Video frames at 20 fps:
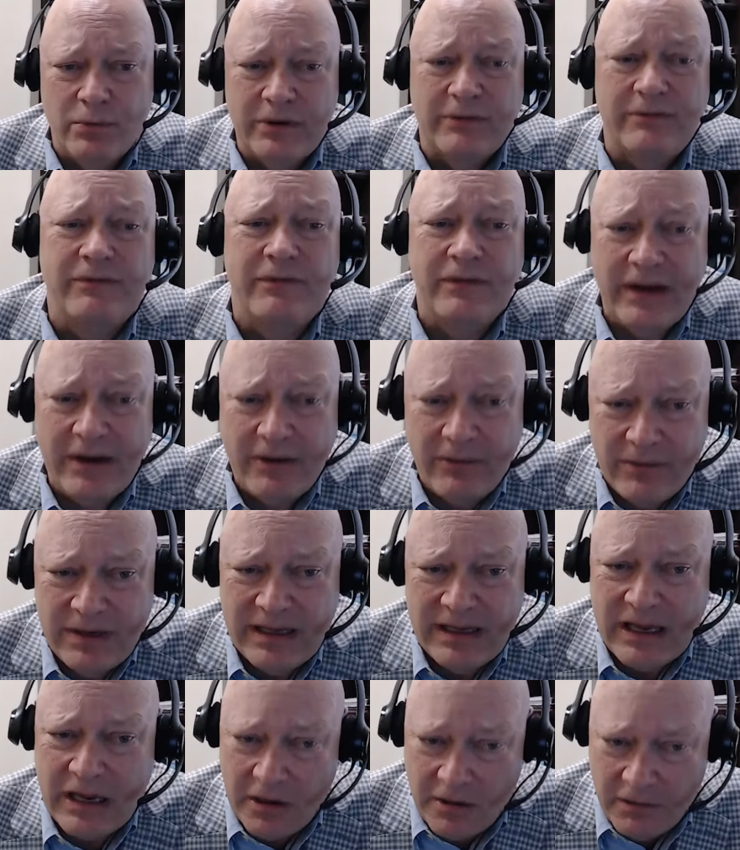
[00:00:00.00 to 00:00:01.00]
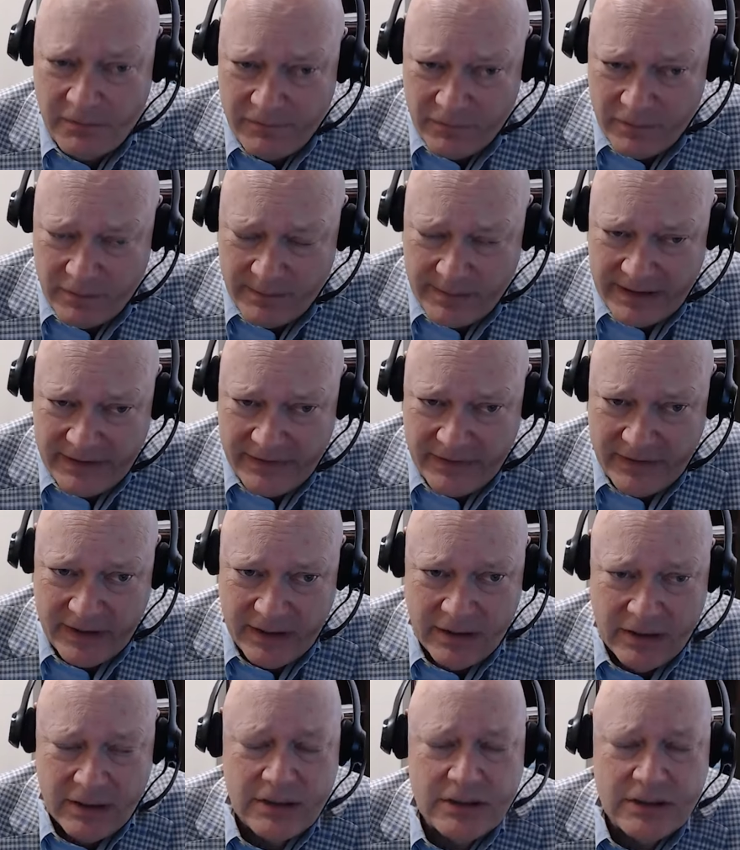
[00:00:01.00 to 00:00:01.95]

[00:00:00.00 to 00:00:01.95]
We're very careful about that.